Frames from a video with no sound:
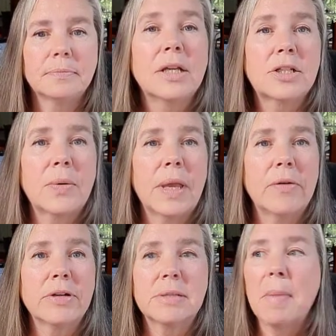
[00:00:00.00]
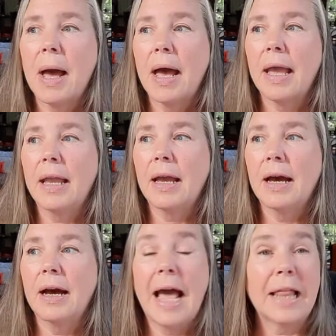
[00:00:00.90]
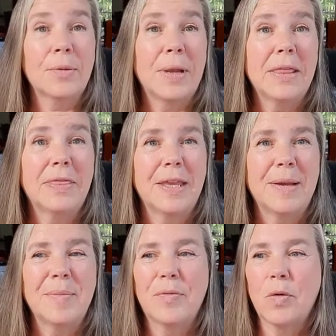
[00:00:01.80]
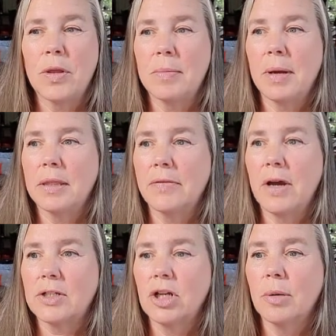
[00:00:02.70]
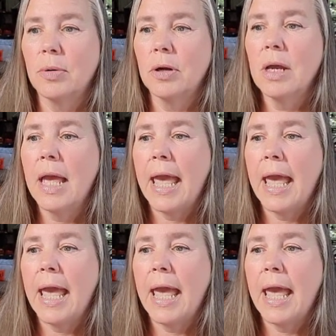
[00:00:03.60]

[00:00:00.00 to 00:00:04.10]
So here is my Halloween theme for the month of October,